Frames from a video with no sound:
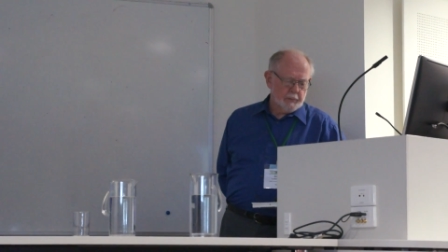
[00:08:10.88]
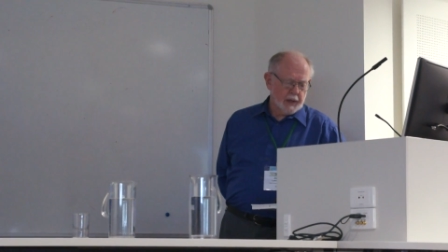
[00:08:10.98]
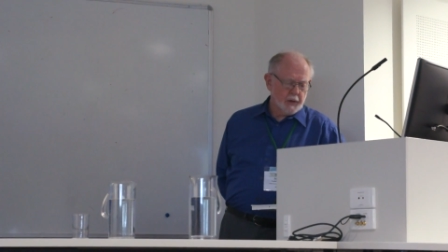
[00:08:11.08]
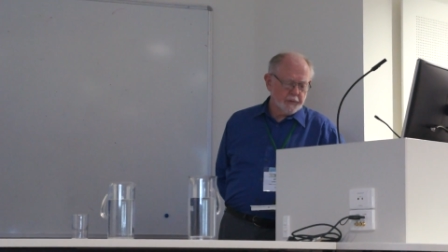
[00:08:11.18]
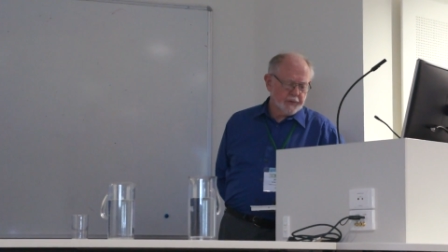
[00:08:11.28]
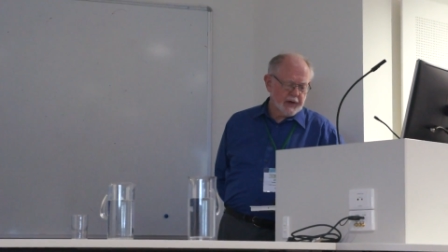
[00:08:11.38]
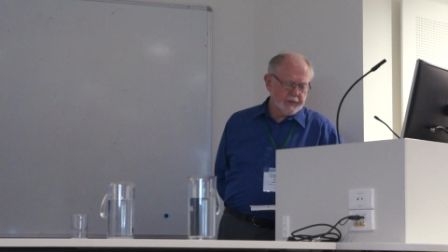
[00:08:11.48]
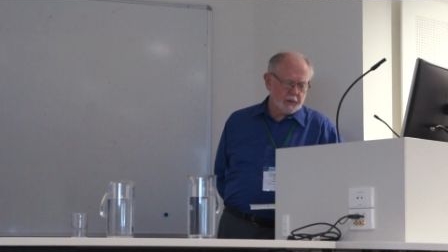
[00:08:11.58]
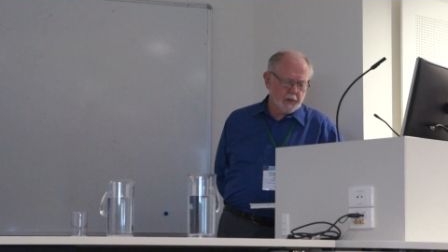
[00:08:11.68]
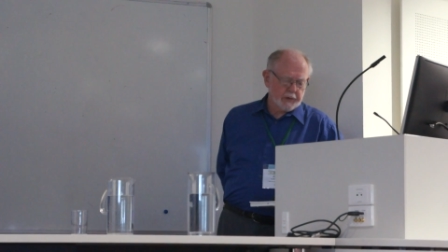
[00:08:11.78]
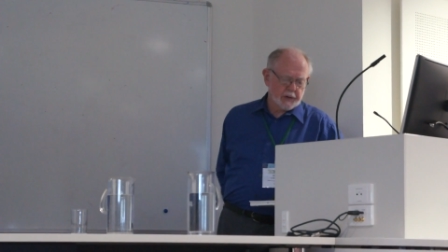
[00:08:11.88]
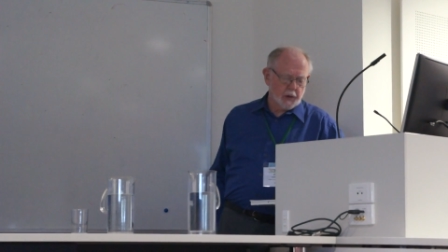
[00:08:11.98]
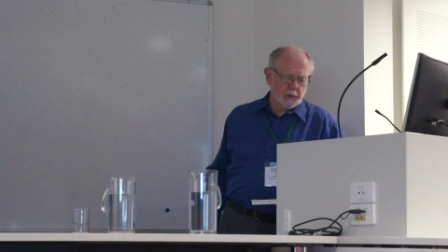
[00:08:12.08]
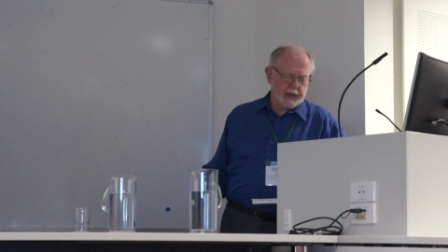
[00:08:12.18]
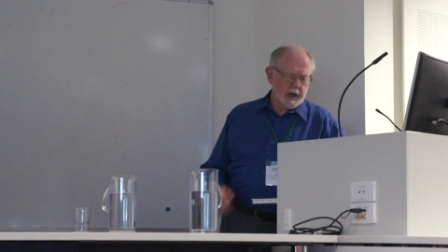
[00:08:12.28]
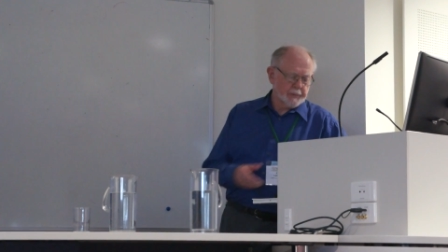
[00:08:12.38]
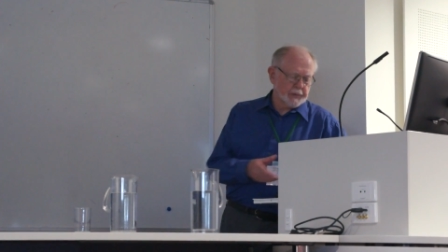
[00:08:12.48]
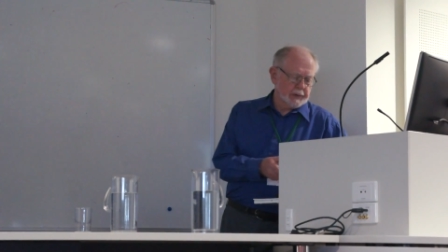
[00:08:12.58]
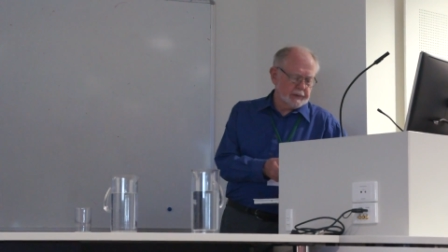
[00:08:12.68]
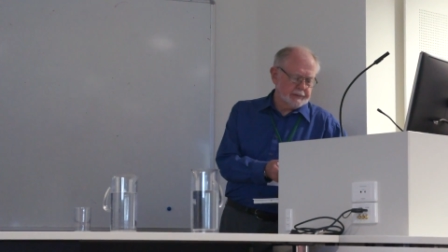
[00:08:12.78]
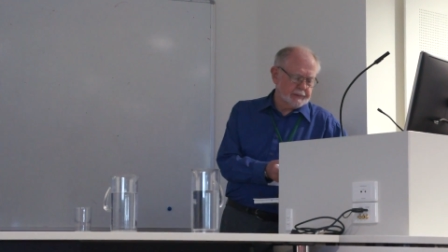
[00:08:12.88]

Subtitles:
My own favorite order, Coleoptera,